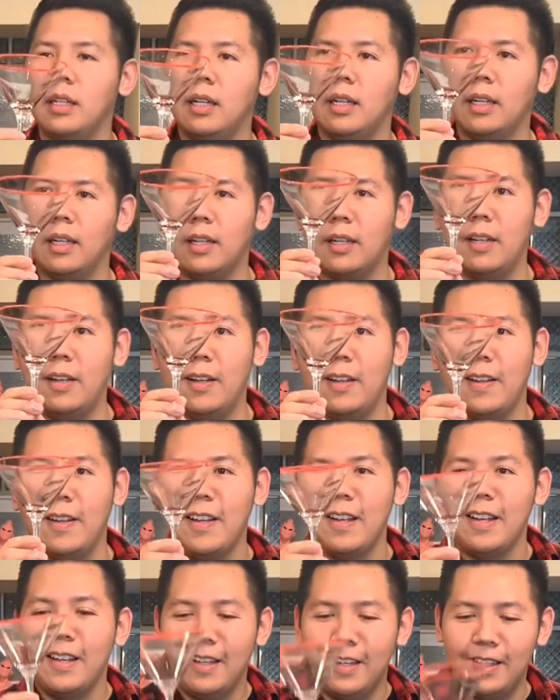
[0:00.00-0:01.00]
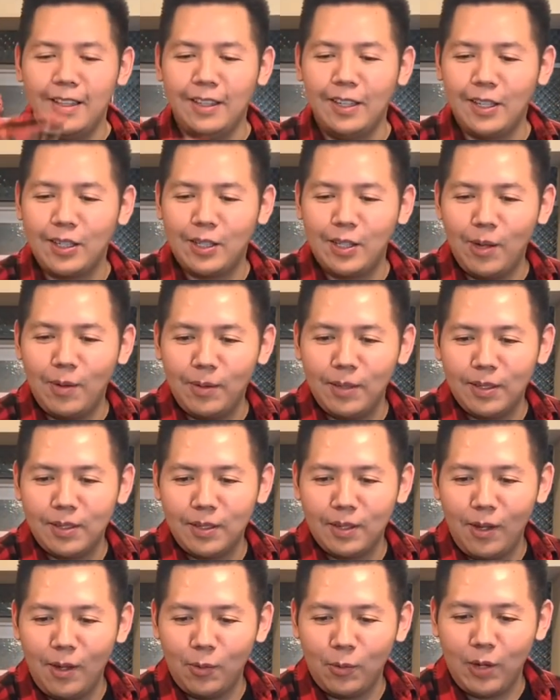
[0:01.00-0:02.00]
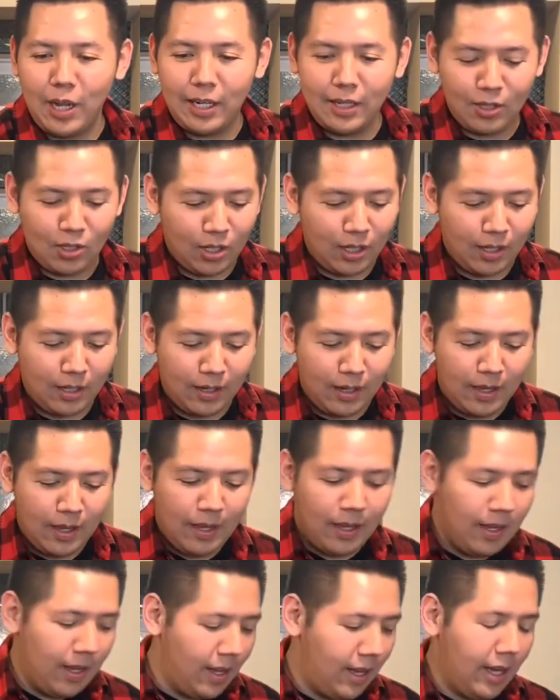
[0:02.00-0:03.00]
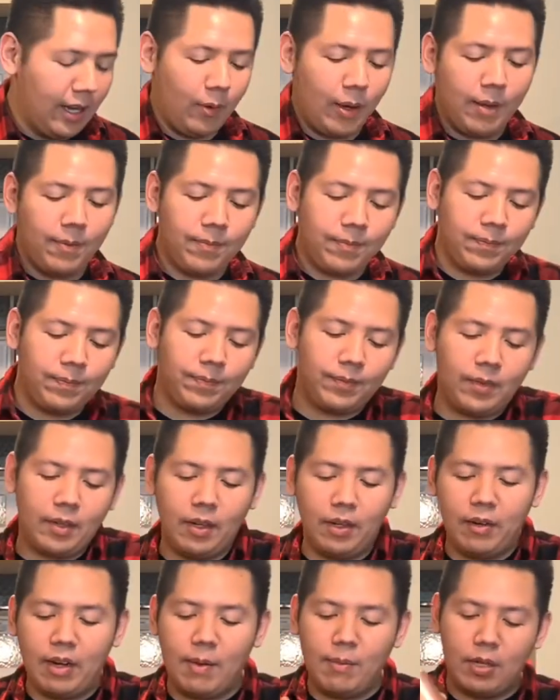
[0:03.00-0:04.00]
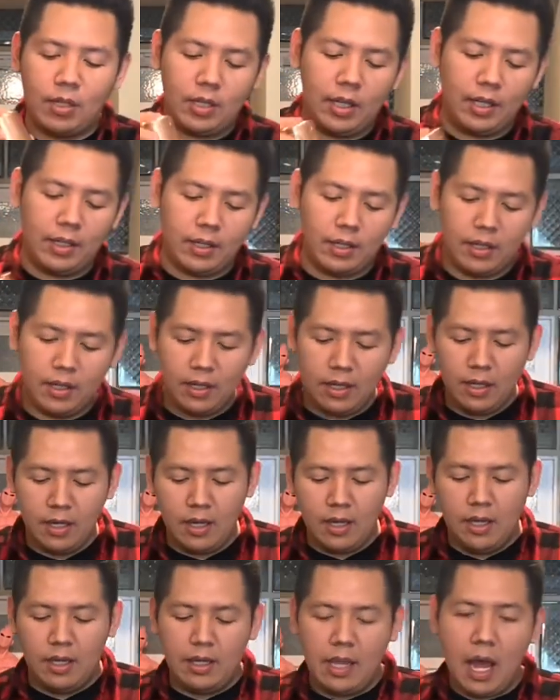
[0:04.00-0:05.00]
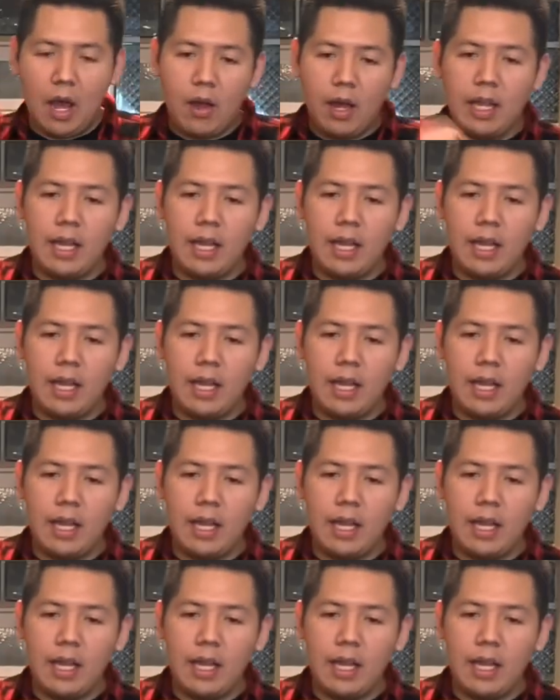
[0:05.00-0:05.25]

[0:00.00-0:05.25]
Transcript: like, looks dope, looks all red and shit. Anyway, I'm gonna grab my shaker. Now I am